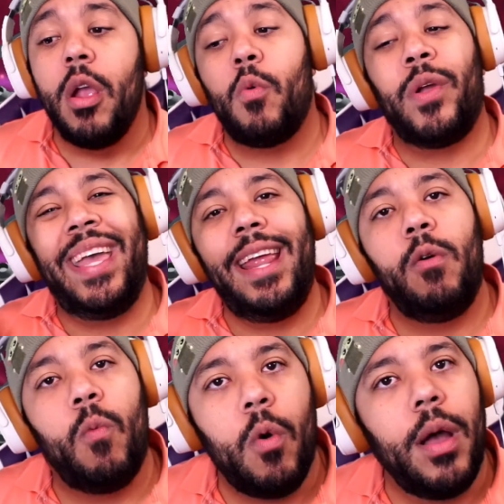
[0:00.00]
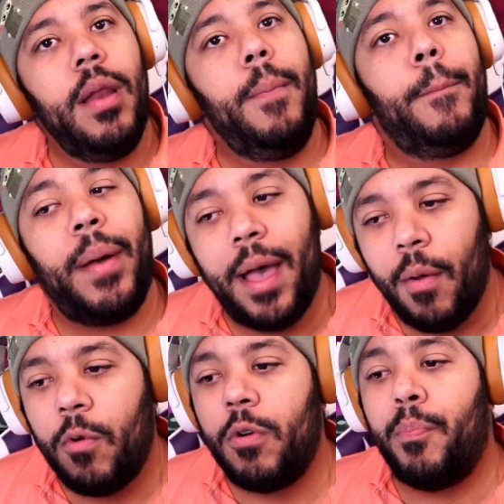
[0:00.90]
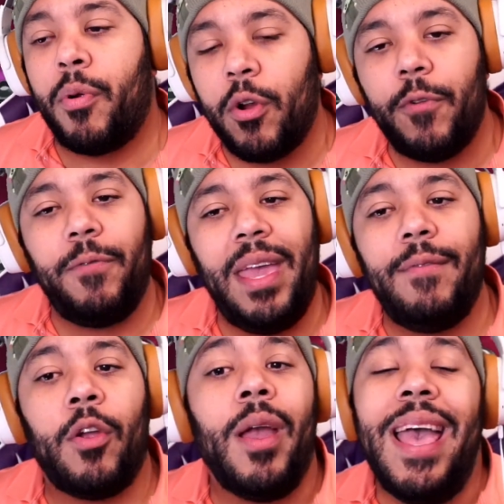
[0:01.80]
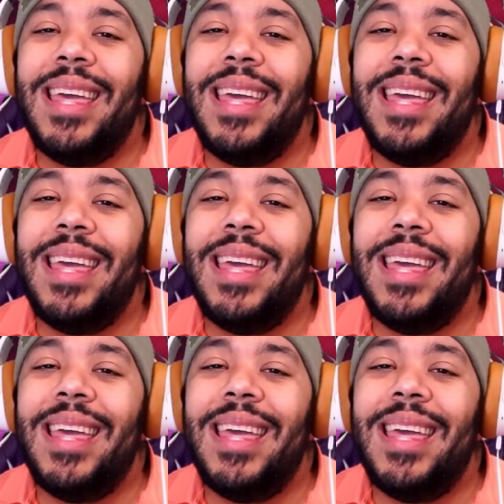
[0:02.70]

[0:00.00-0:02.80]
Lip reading: We're getting 1 power per favor.